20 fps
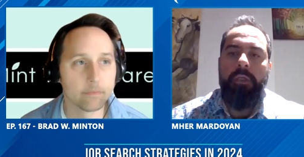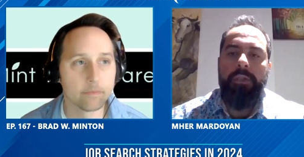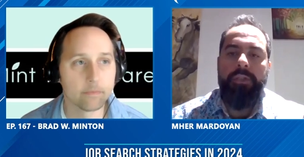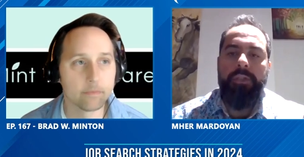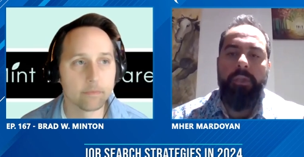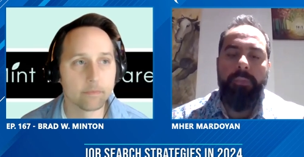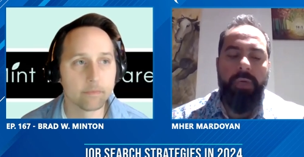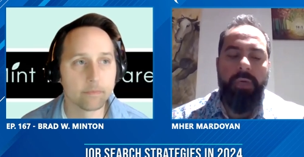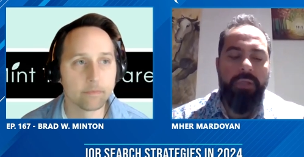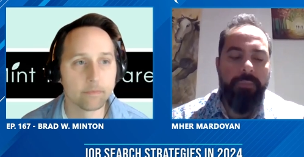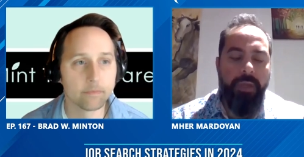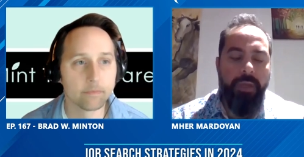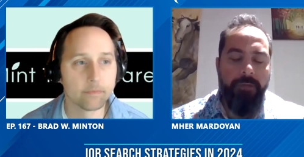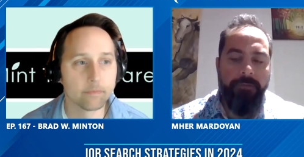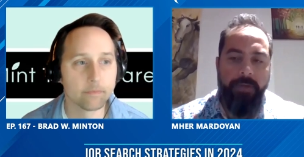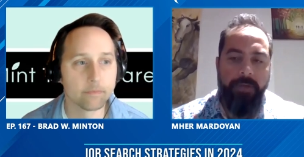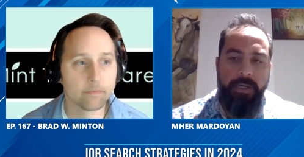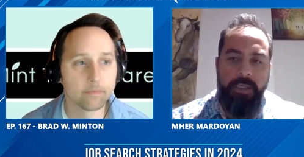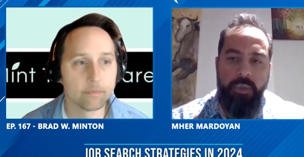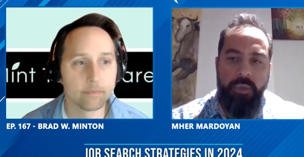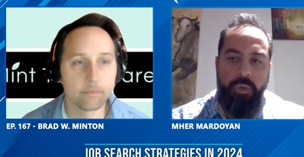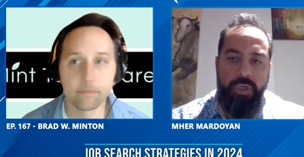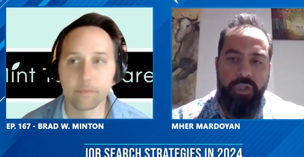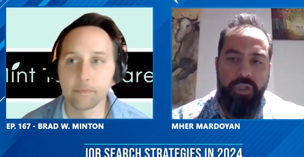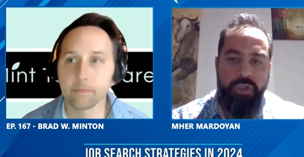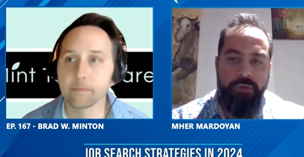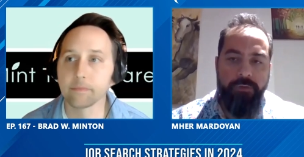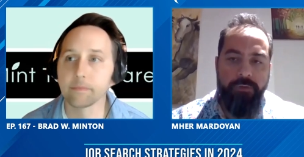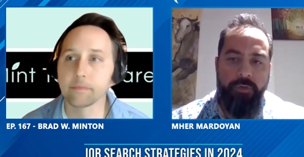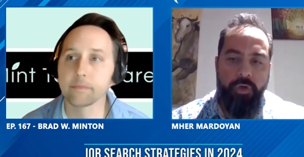Speaker 1: So, Brad, my final
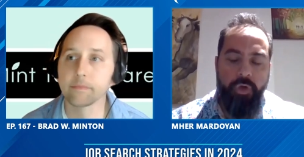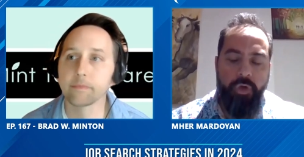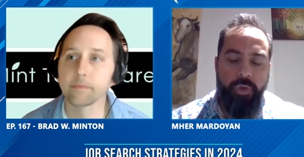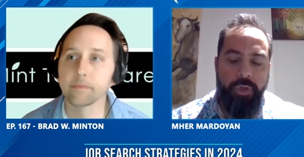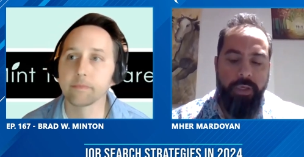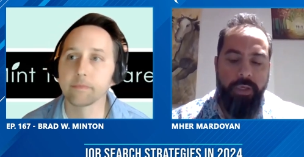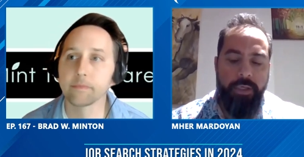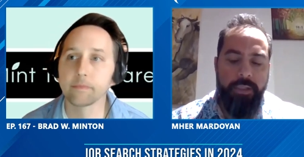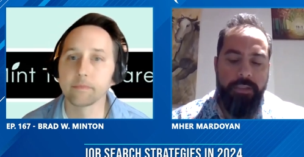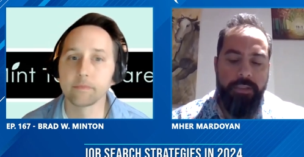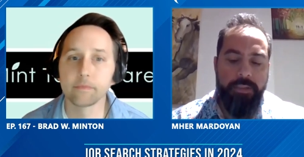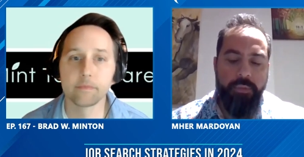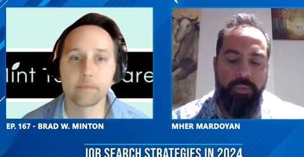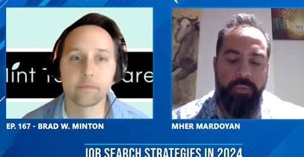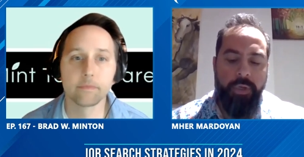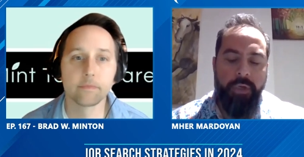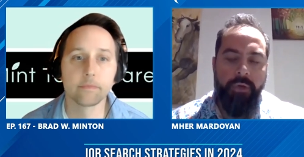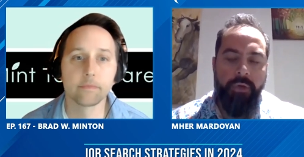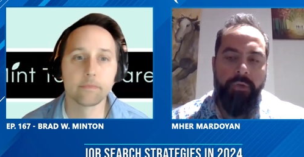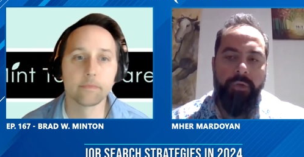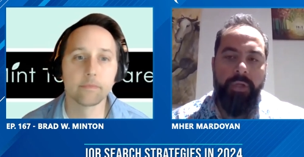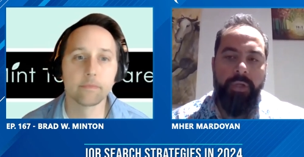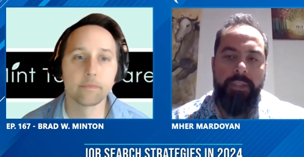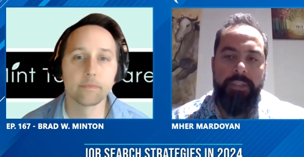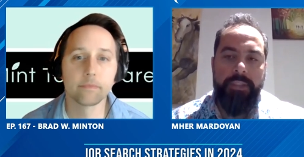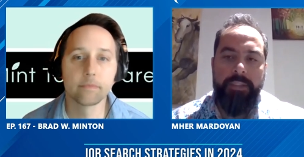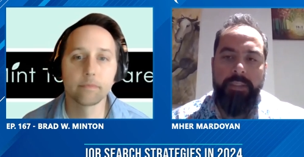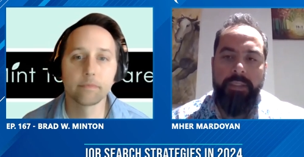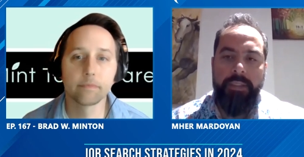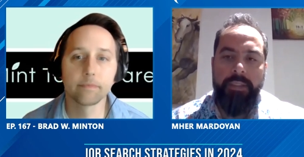question for you is we are
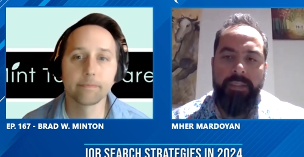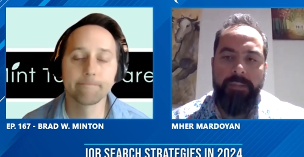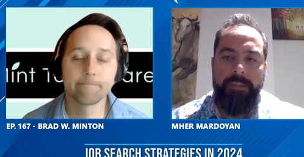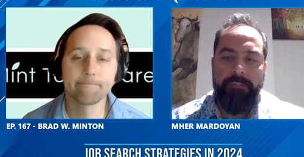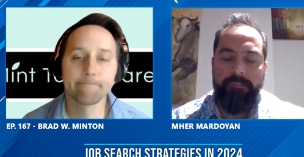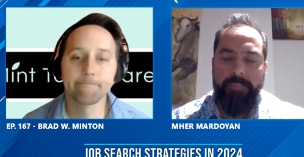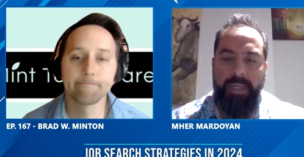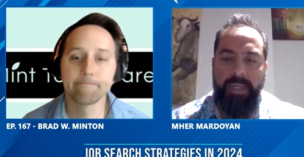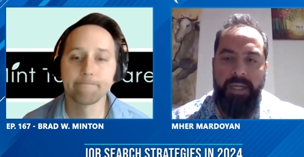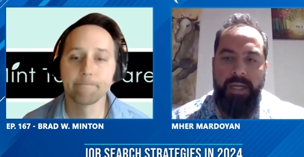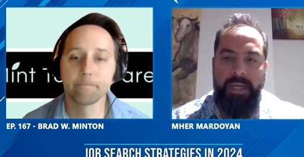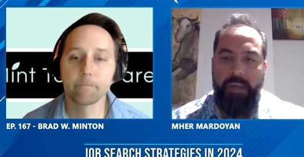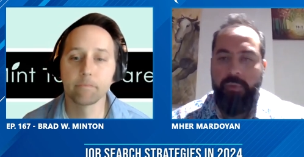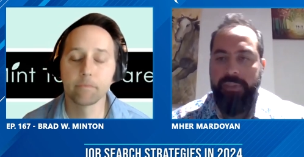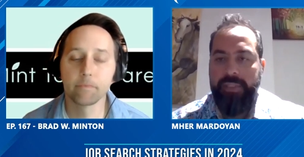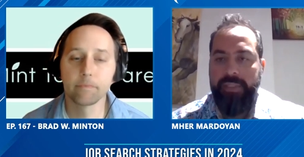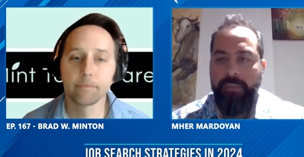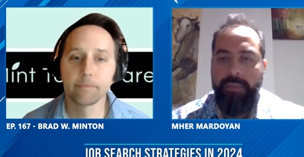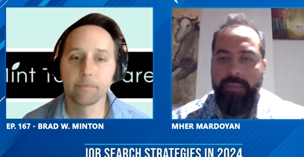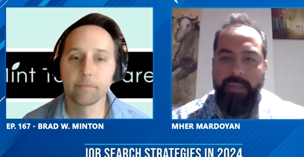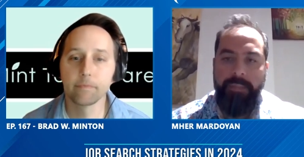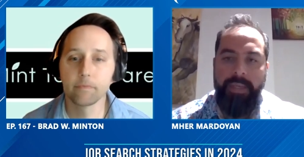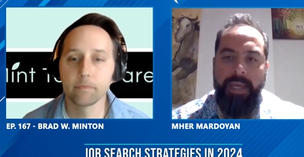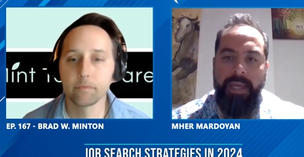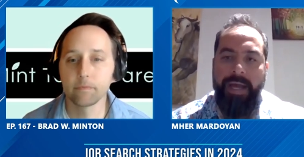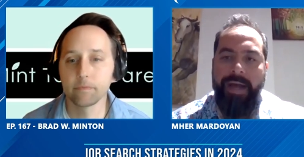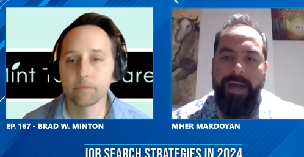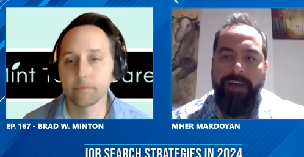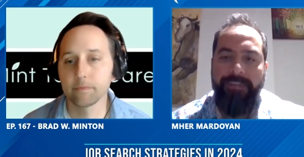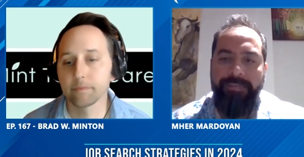already, I would say,
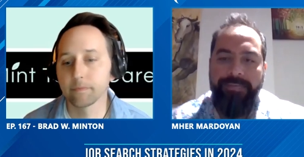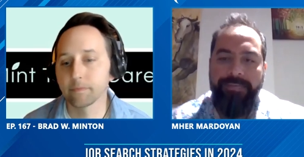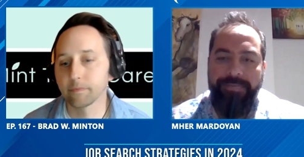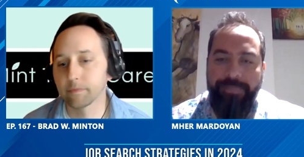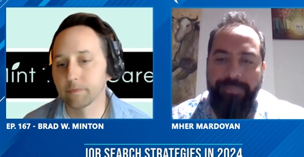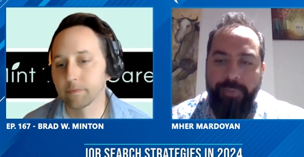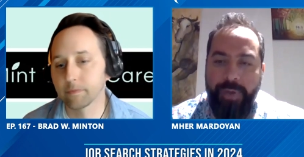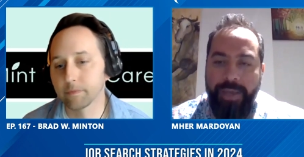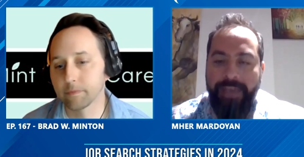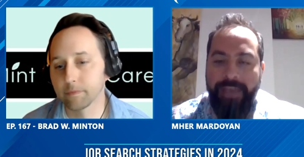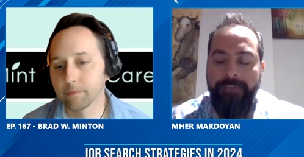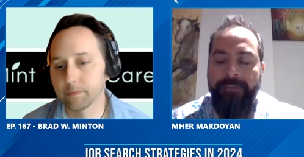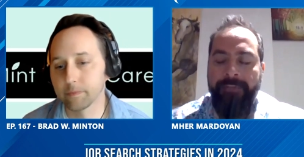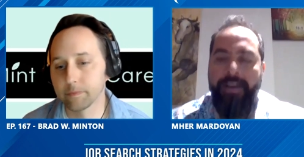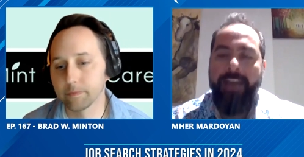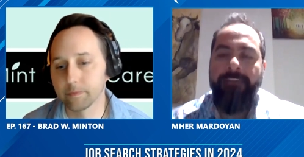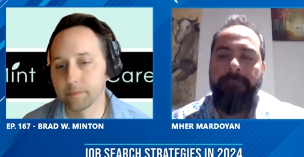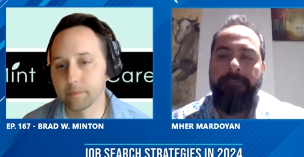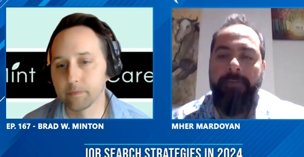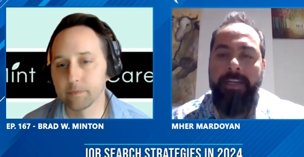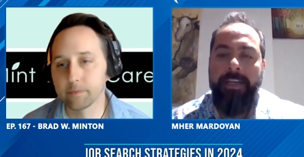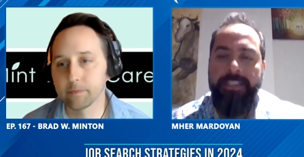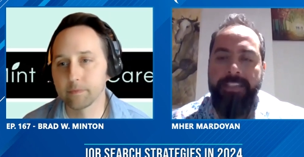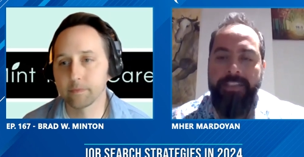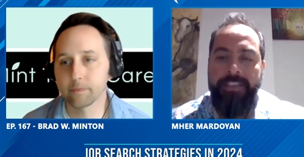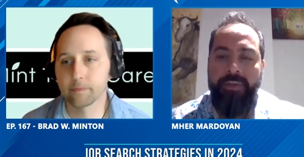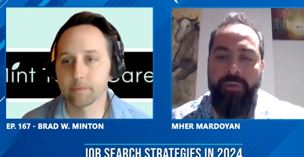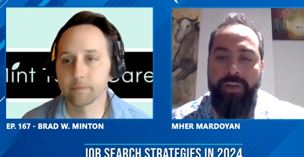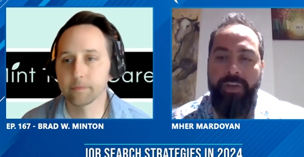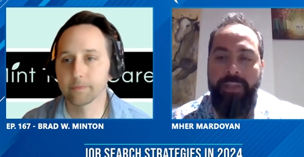maybe halfway, five
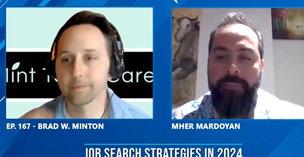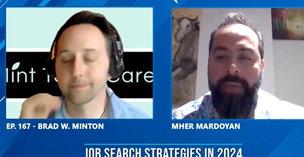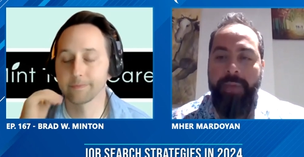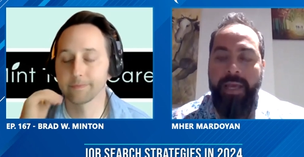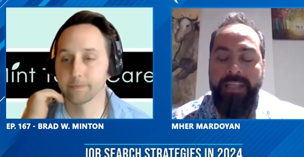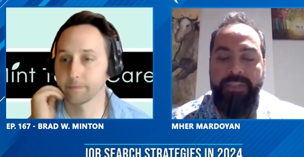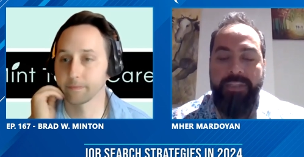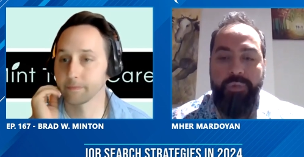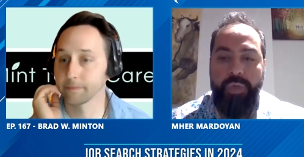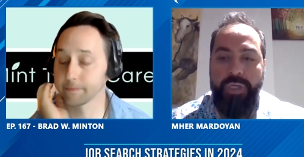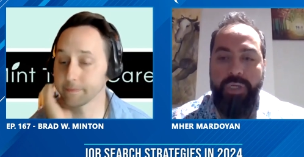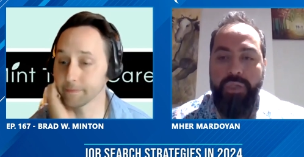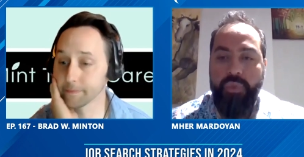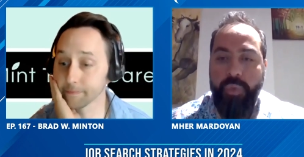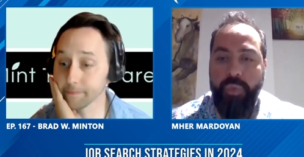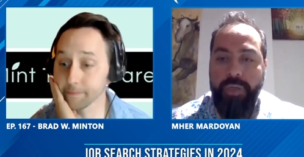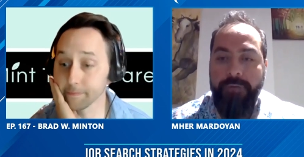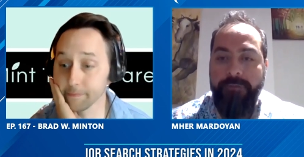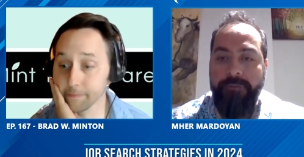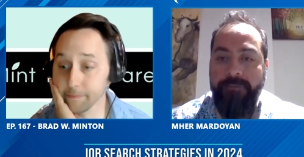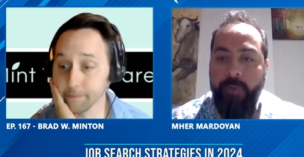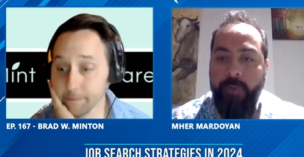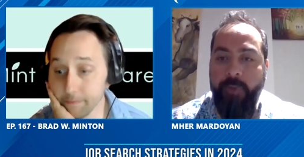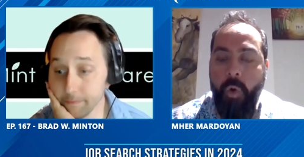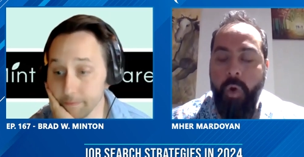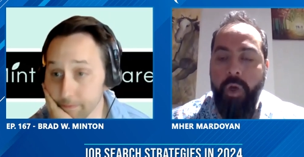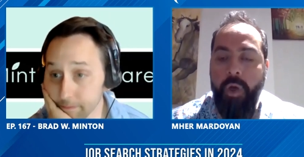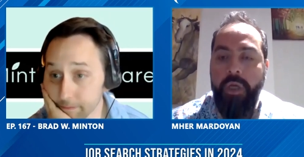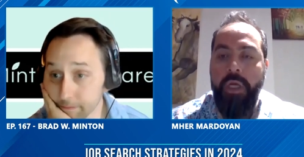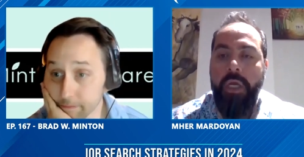months already past
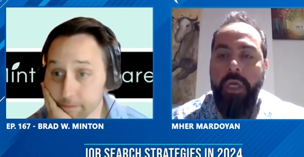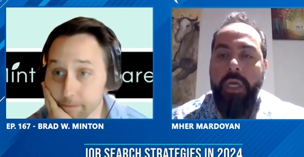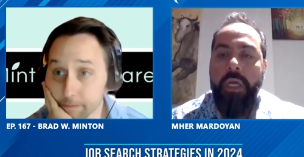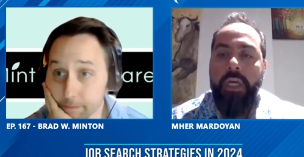2024.